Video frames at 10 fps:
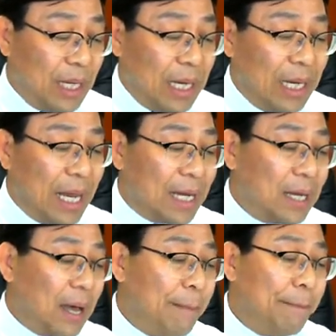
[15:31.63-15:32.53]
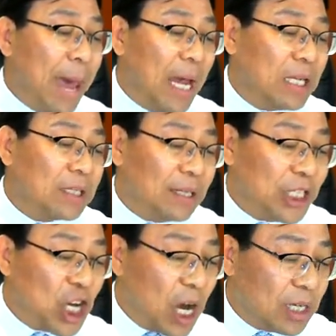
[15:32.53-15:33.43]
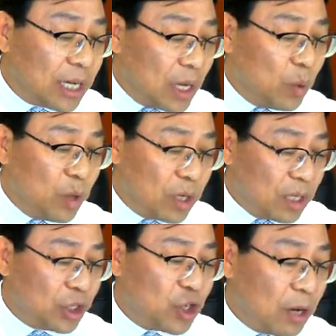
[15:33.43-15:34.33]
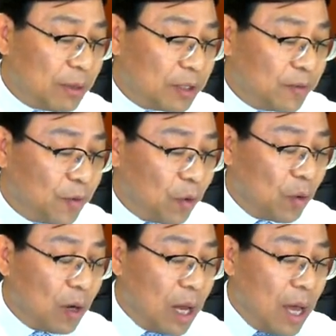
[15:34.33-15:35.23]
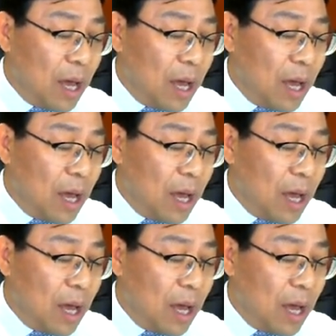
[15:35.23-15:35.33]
Like a major childcare worker's job is for